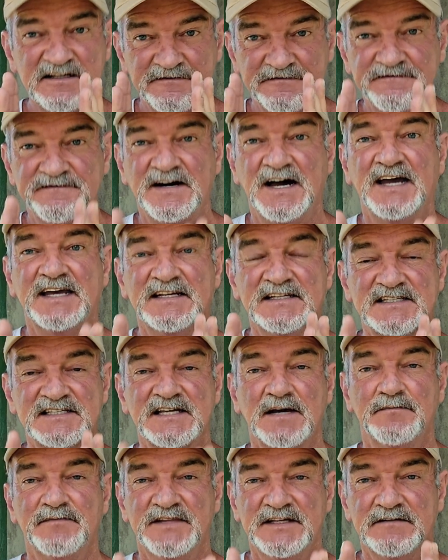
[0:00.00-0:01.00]
to find
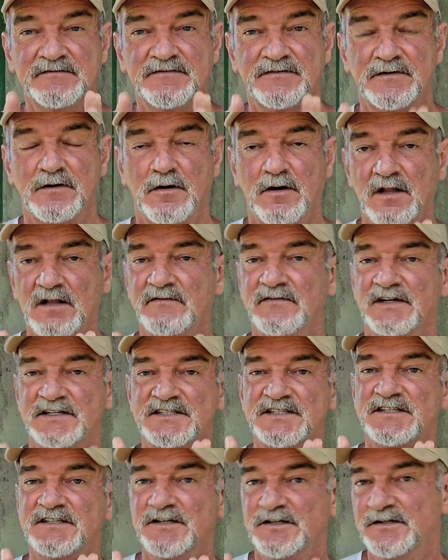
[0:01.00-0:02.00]
something for all of
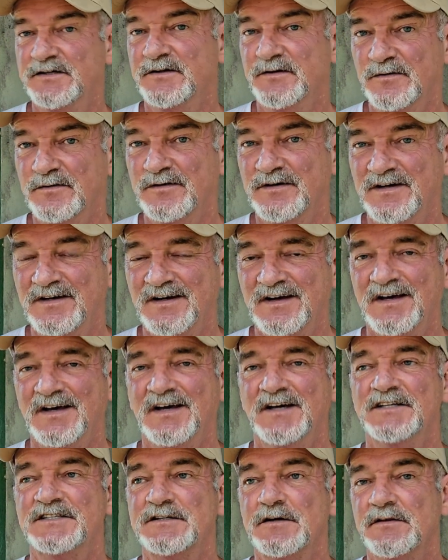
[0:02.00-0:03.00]
us to do.
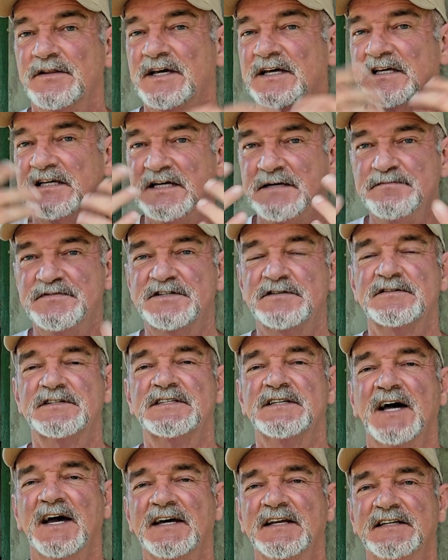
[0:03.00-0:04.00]
So they keep
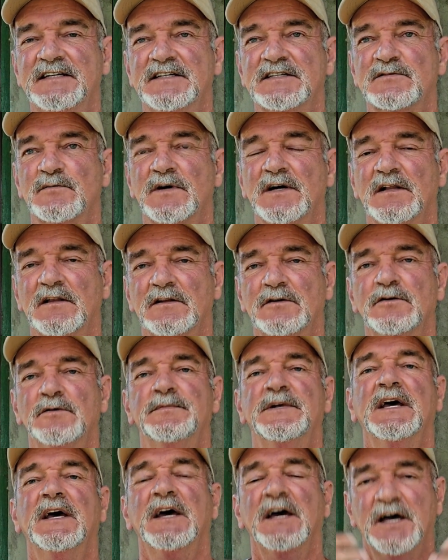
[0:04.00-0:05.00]
societies well
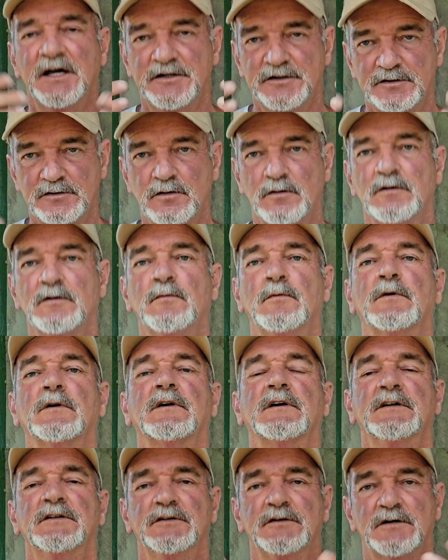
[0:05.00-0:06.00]
looped, and you go to
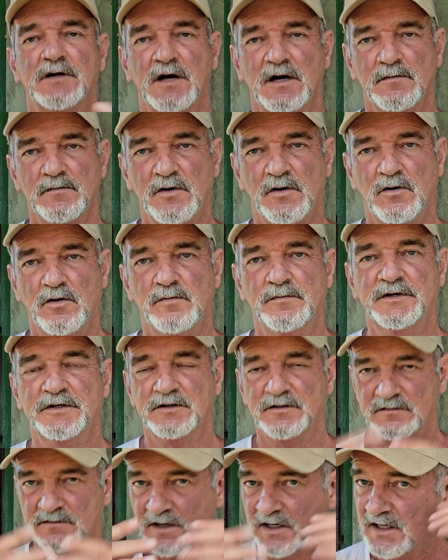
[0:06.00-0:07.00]
work and you come home and
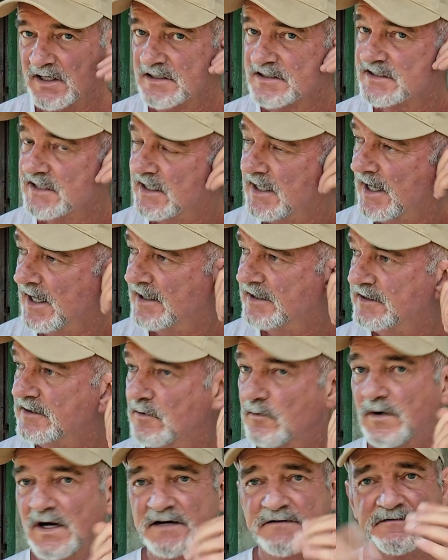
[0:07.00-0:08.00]
you say hi to
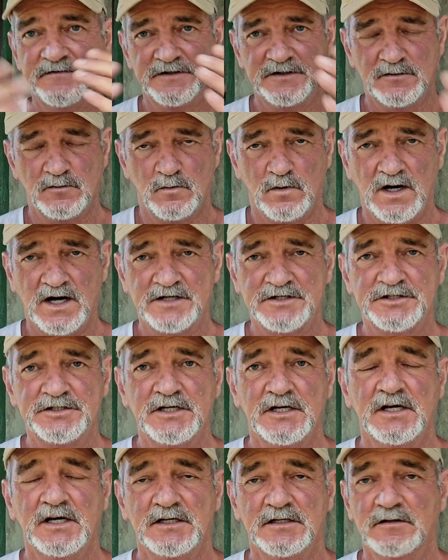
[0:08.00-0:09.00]
your wife and you
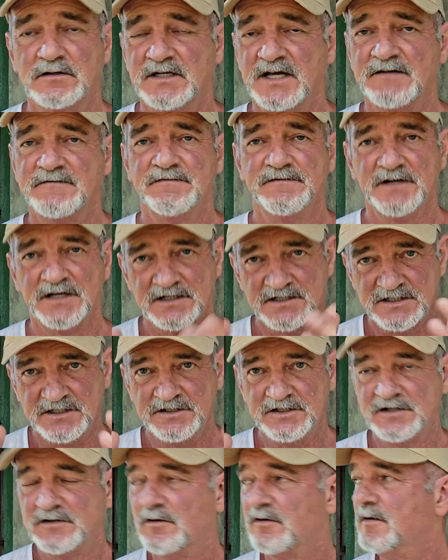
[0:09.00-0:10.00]
watch your Netflix
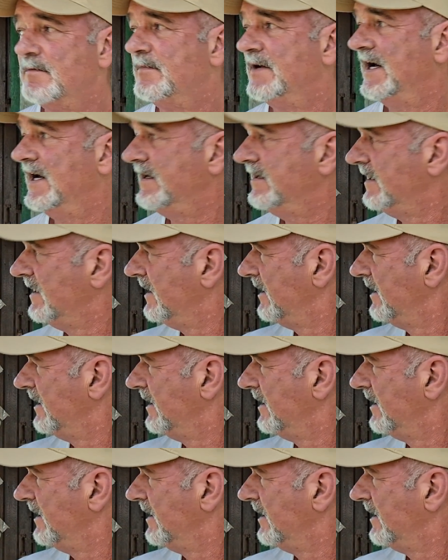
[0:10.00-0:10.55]
and you go to bed